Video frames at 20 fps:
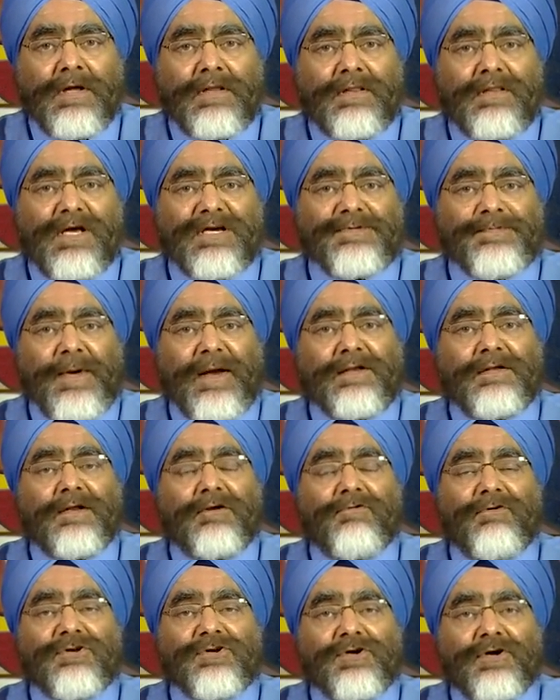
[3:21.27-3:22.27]
the
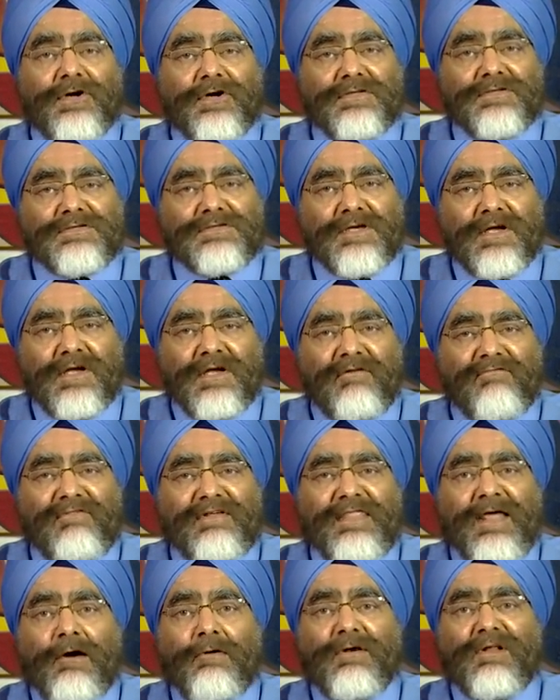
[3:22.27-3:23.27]
expected returns
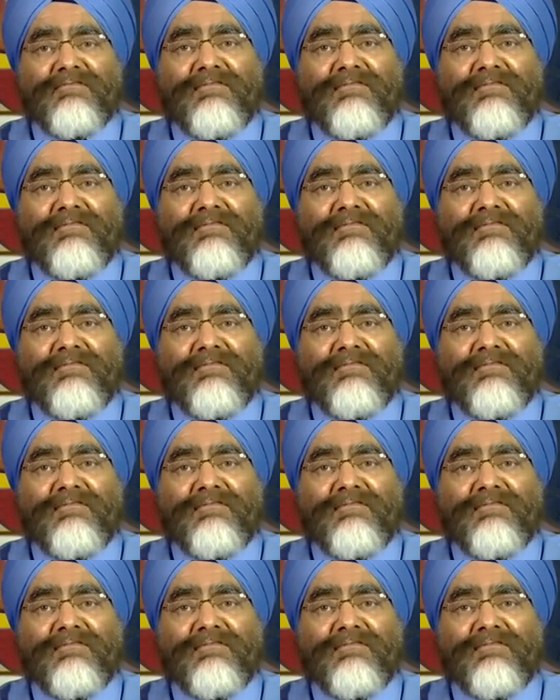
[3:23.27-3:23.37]
without